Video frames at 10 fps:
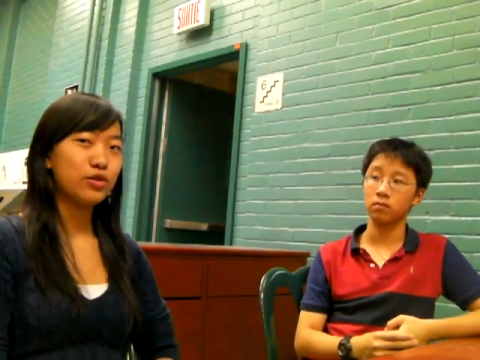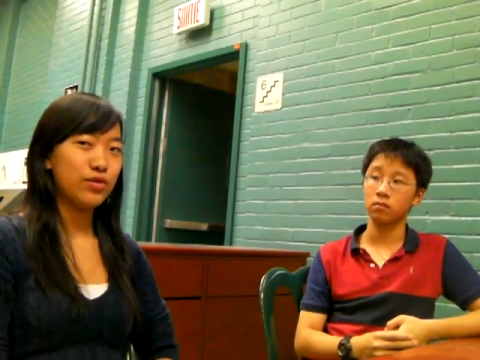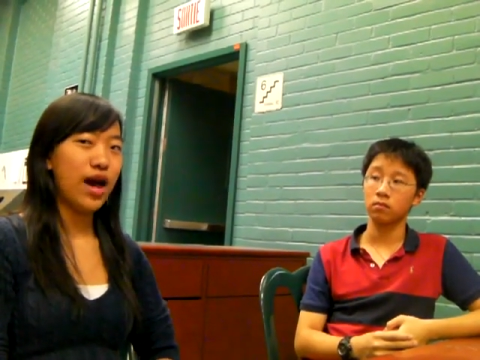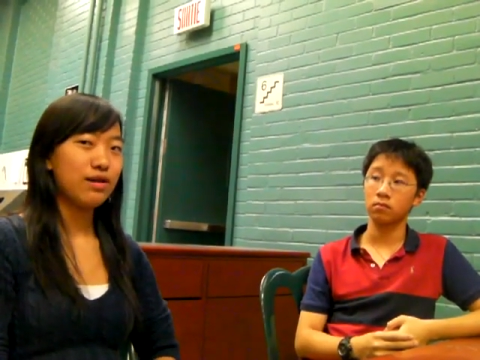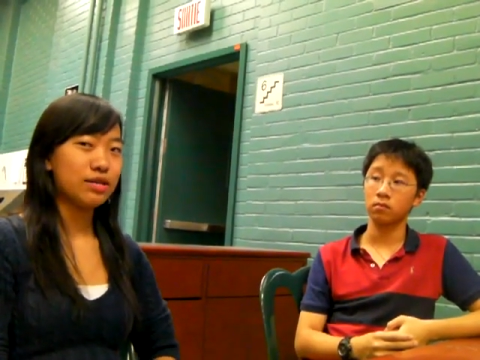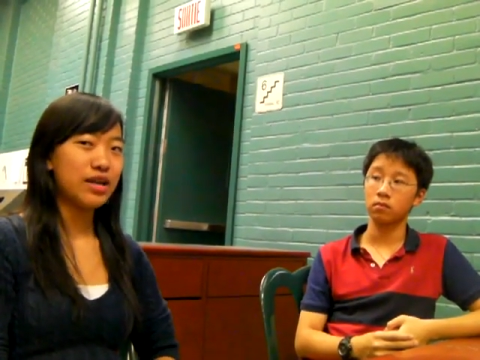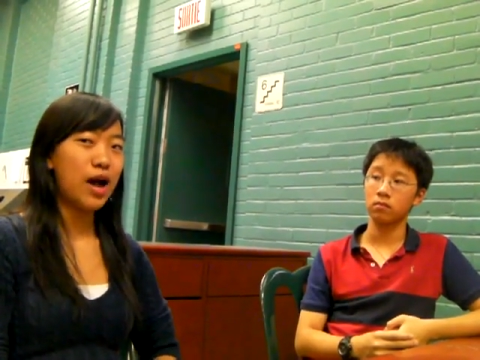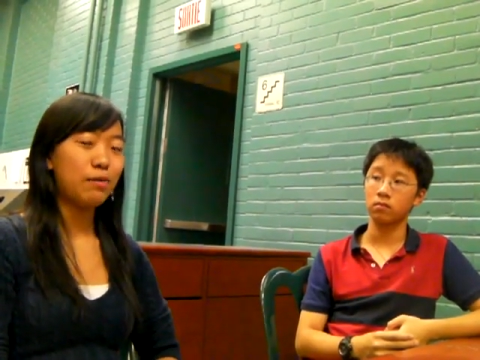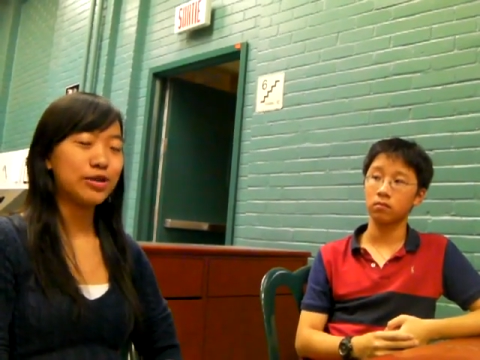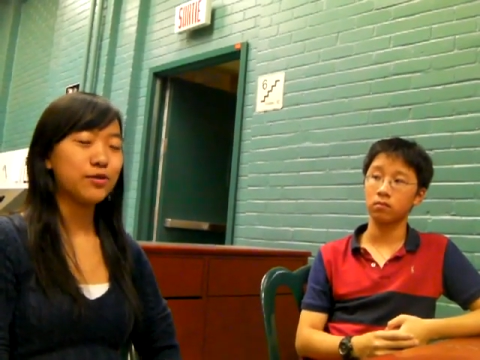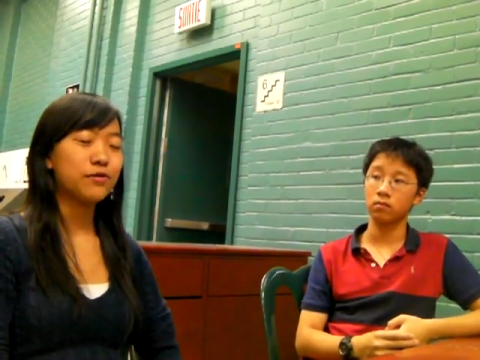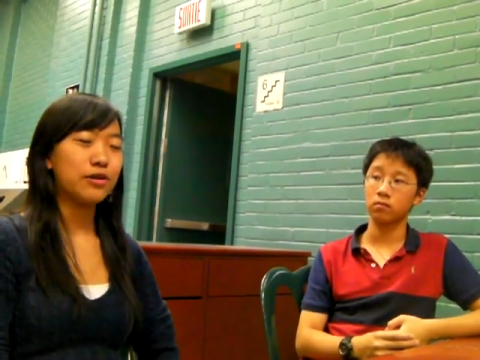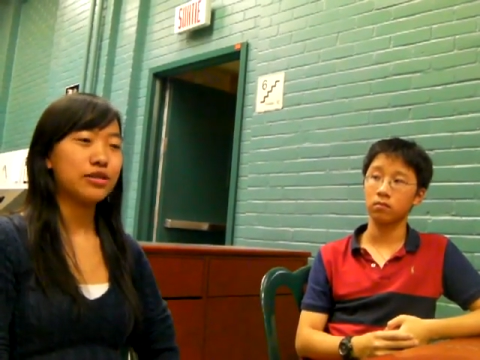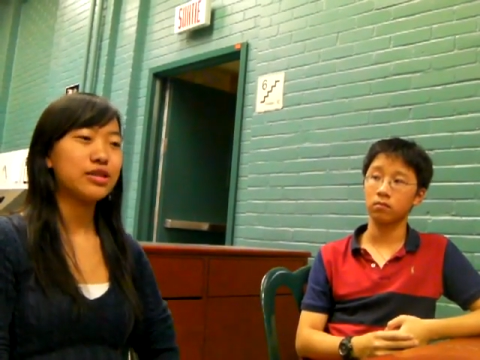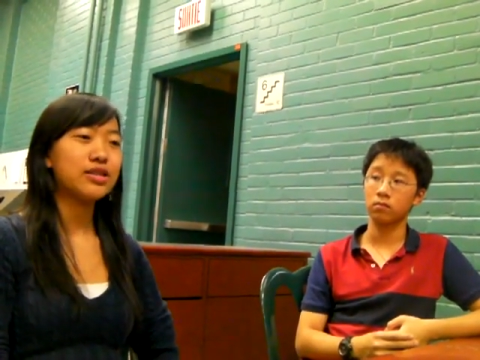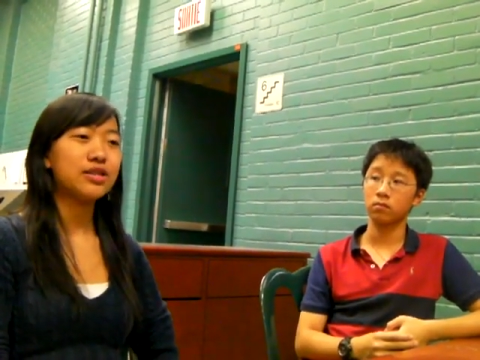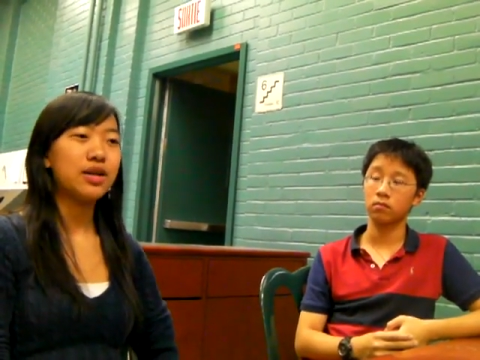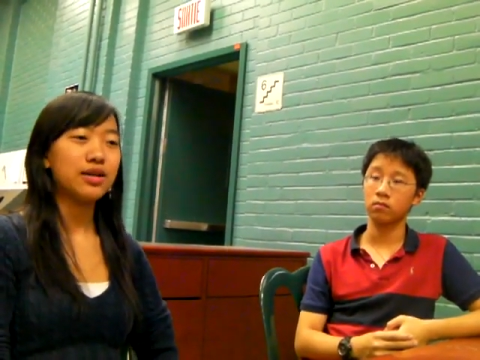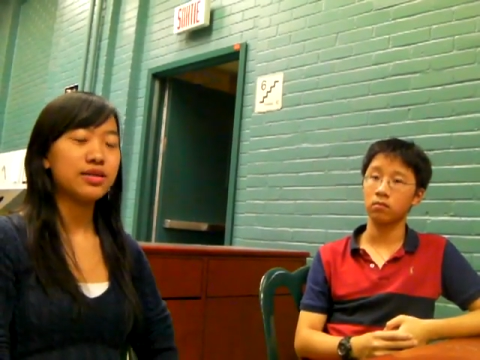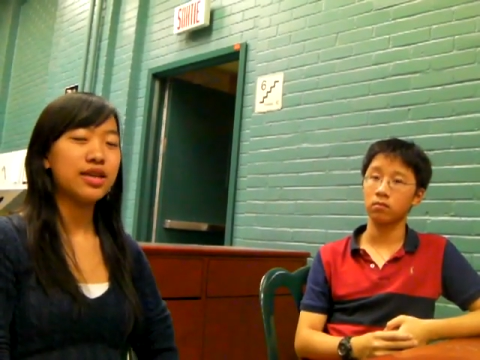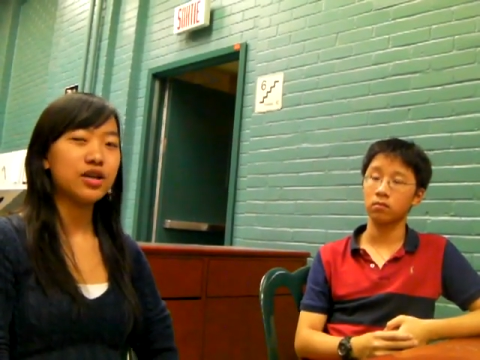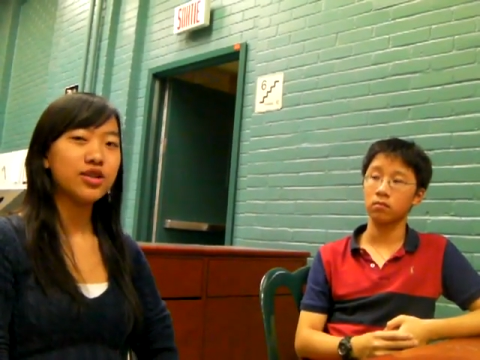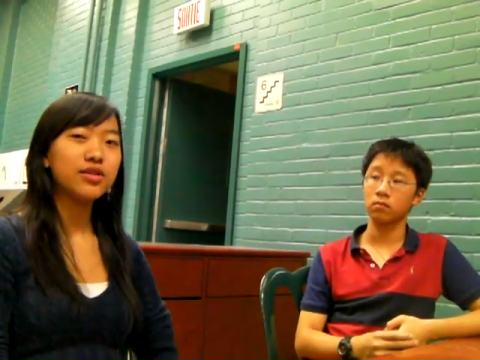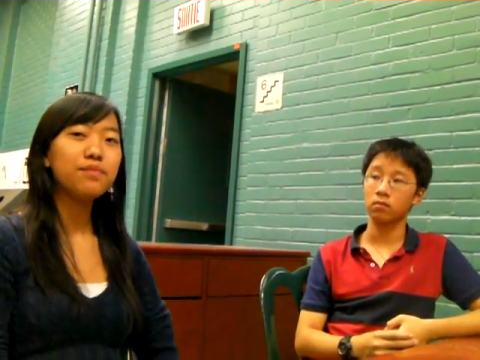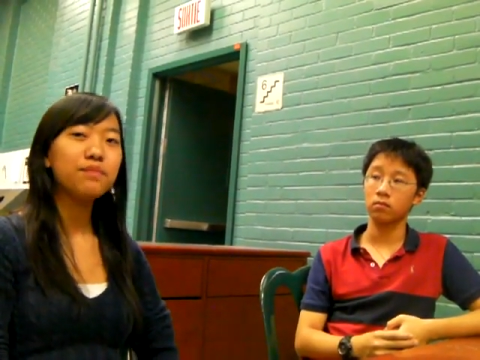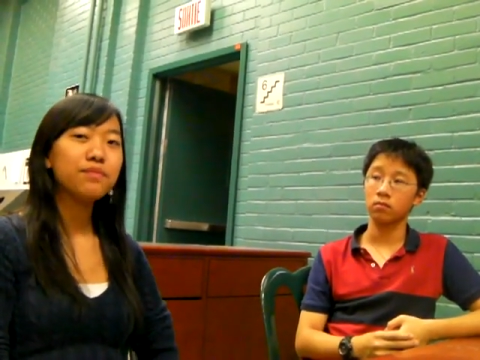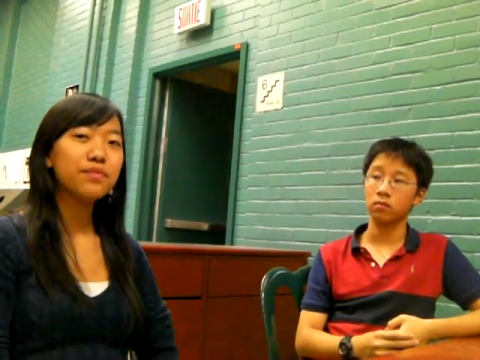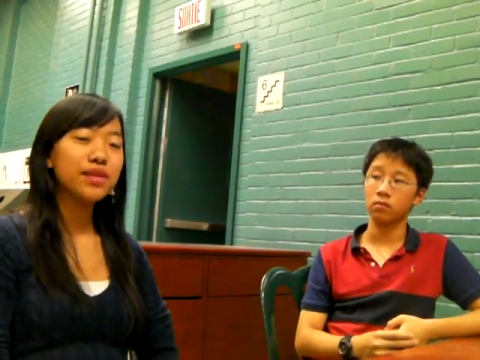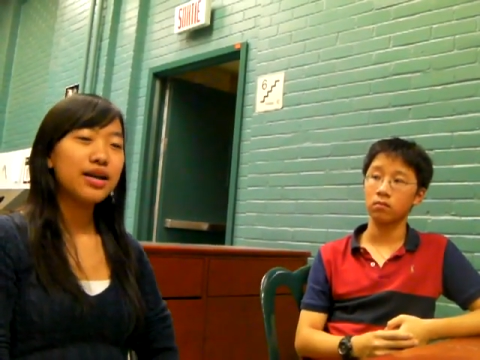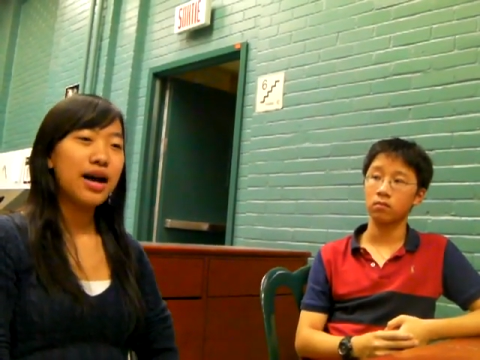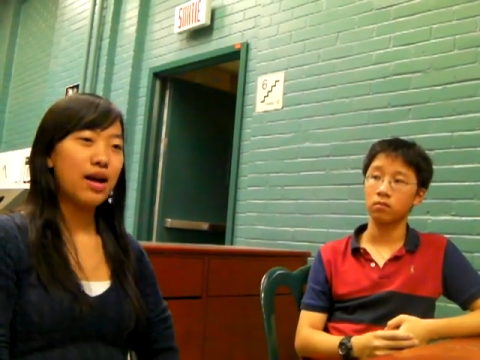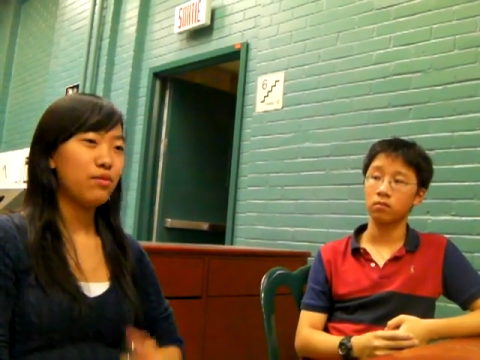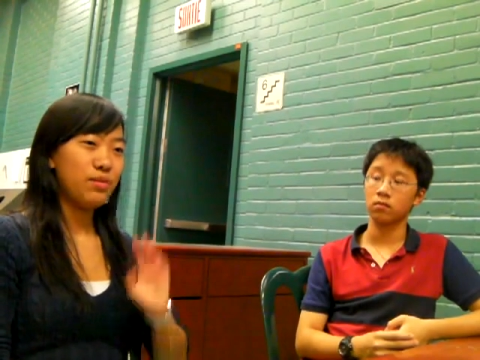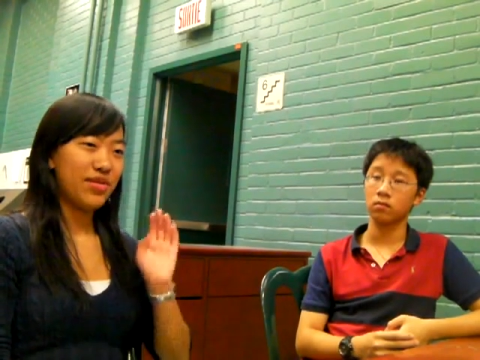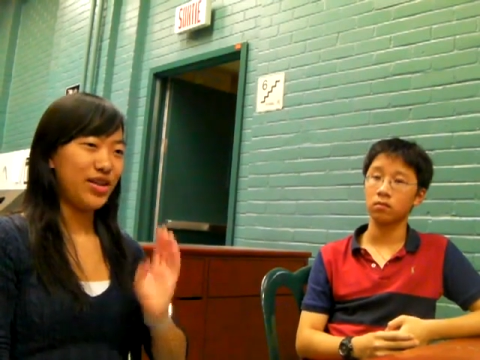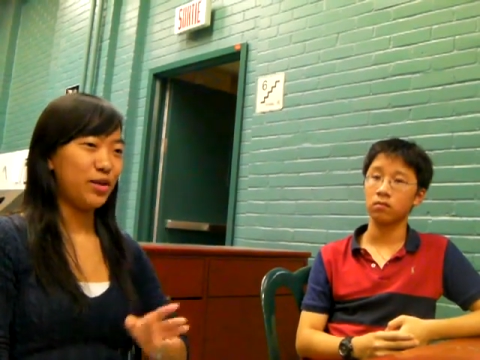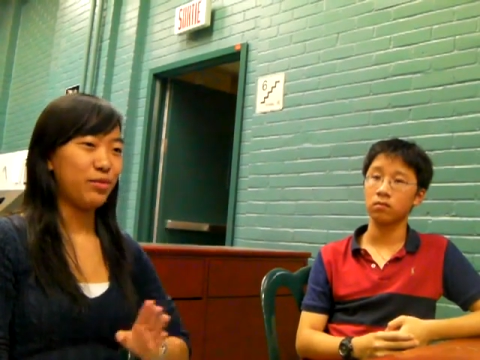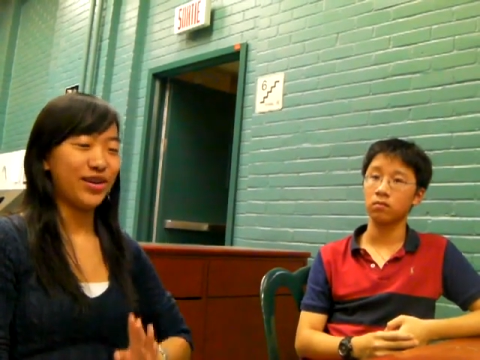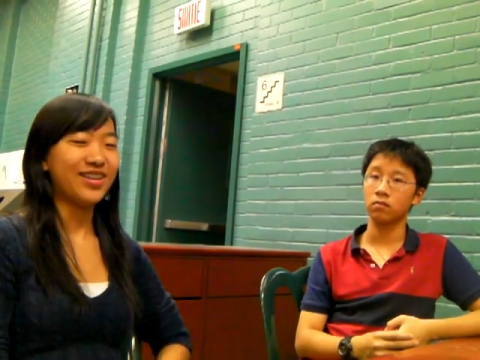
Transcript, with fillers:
Speaker 1: 2009 was our first session. I remember that number